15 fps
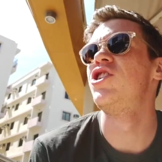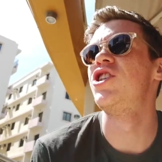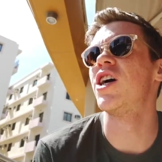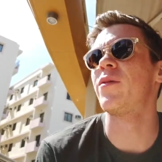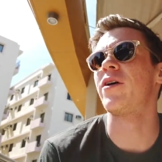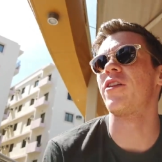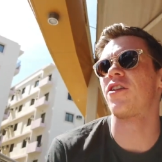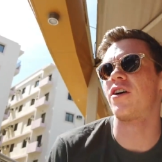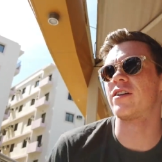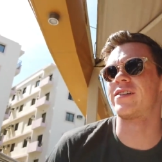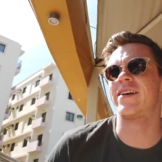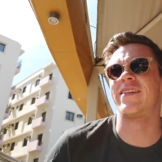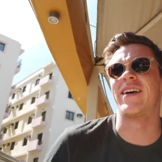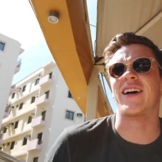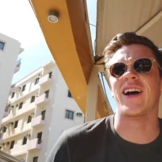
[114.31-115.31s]
share my
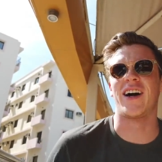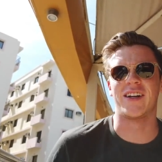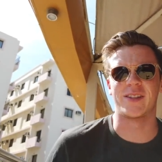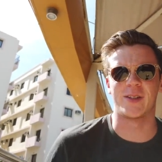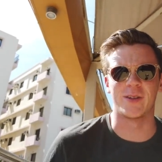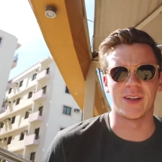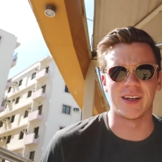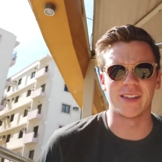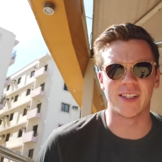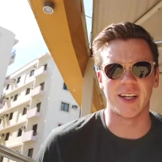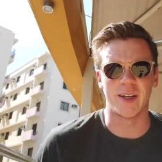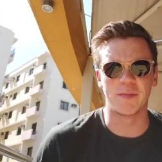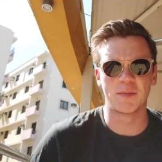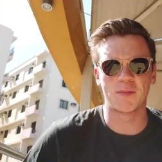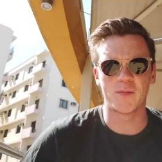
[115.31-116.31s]
thoughts on that concert last
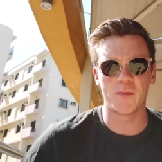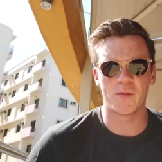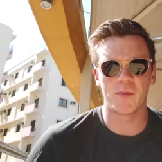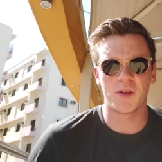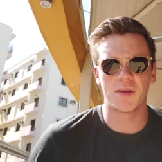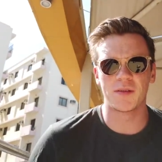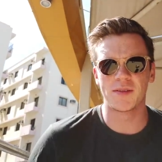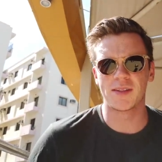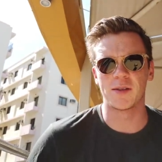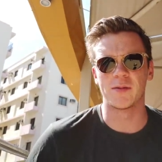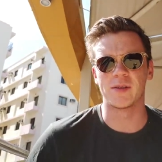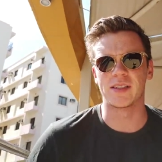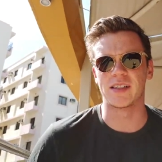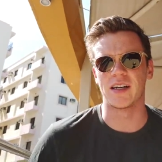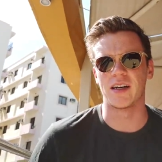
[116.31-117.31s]
night. So it
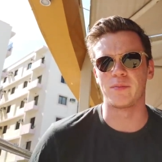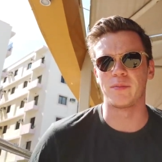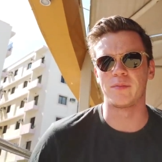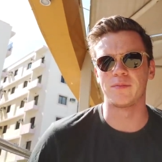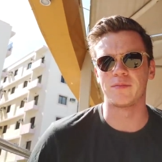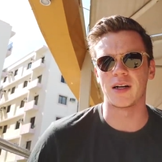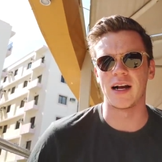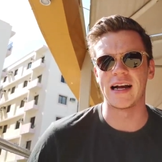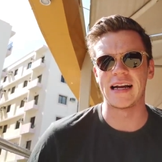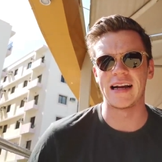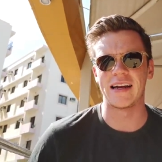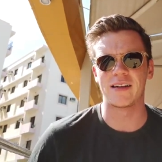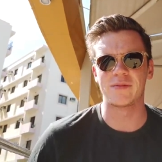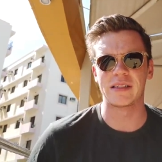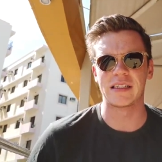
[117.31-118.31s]
was uh, Bryan
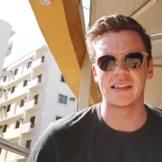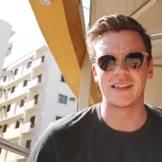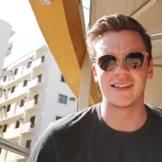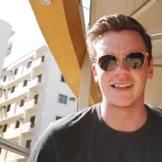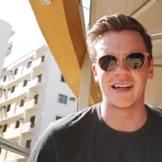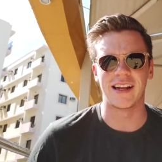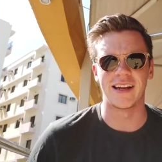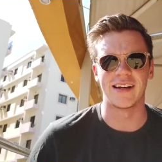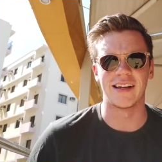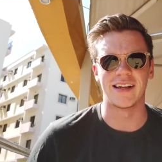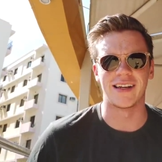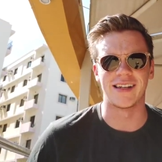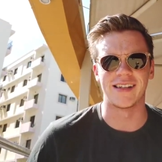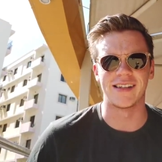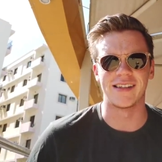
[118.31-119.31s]
Adams and, and
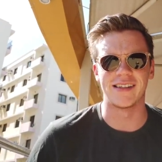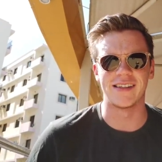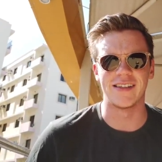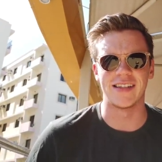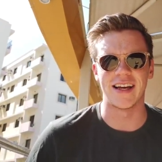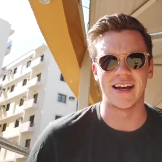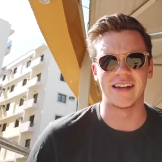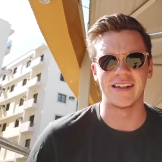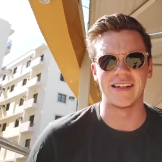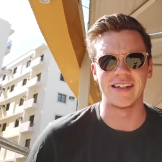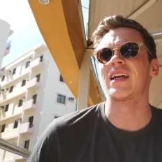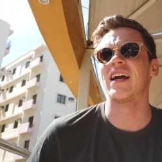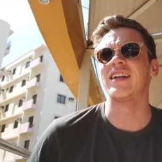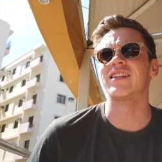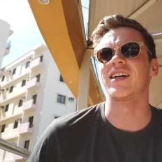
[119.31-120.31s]
uh, Zedd.
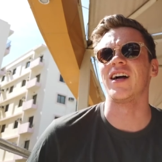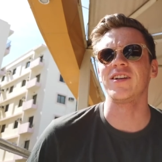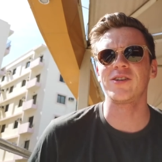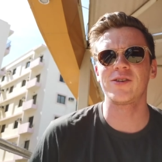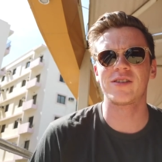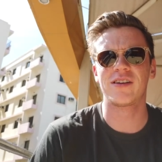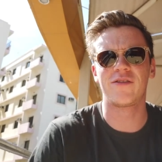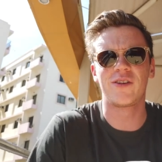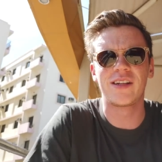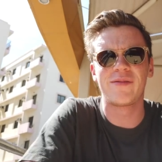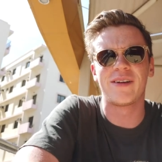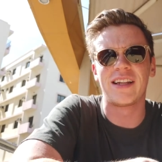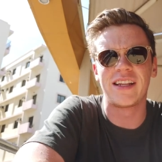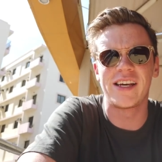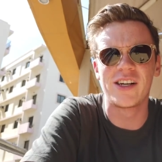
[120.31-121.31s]
And concerts have only
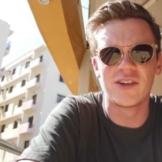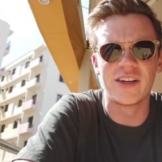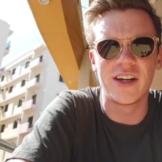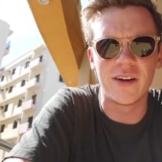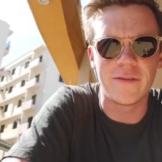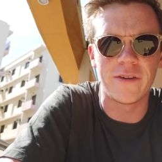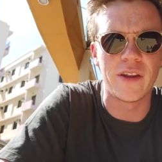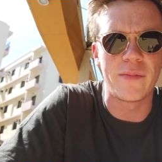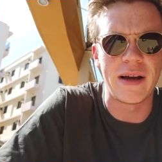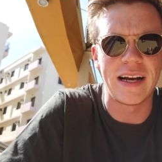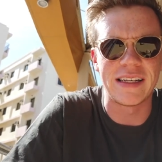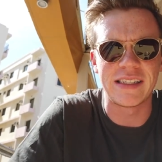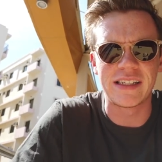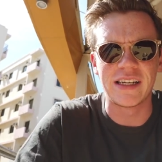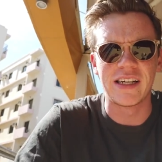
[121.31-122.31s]
been legal here for the
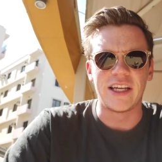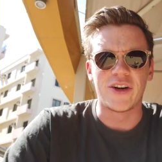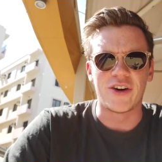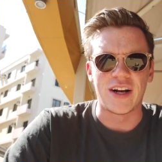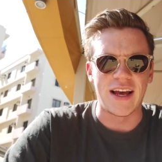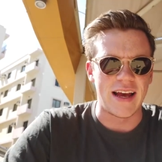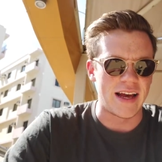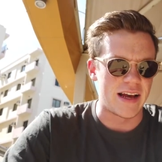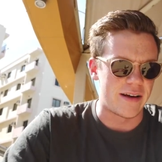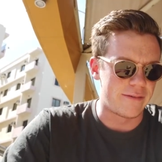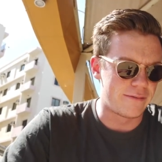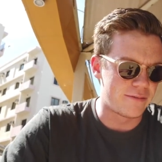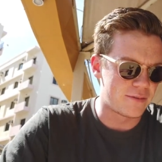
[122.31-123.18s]
past year and a half